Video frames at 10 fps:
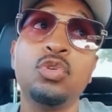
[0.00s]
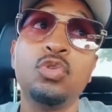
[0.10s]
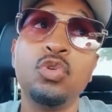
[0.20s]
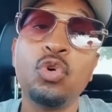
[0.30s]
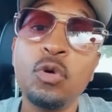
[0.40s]

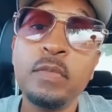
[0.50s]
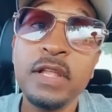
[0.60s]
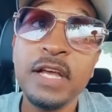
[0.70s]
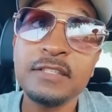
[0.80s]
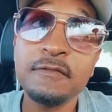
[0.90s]
You
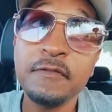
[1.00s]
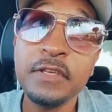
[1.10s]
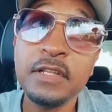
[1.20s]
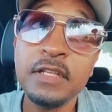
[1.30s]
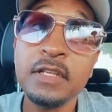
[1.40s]
normalize the
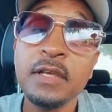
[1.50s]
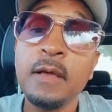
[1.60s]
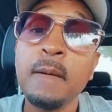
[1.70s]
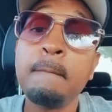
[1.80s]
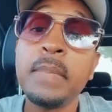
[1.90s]
feeling
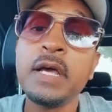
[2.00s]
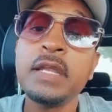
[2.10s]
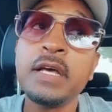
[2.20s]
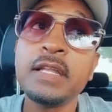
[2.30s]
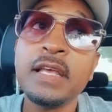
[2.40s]

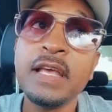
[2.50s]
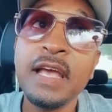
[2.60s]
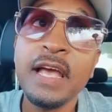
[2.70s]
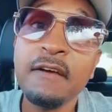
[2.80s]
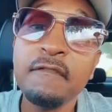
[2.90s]
by not
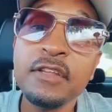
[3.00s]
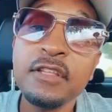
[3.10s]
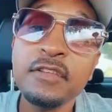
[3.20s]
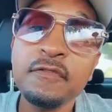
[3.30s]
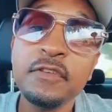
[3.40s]

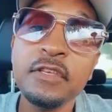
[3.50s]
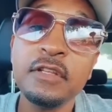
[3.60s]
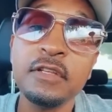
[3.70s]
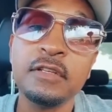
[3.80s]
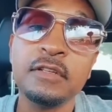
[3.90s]
having the
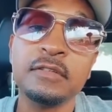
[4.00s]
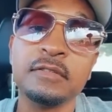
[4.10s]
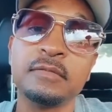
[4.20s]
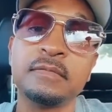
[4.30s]
feeling.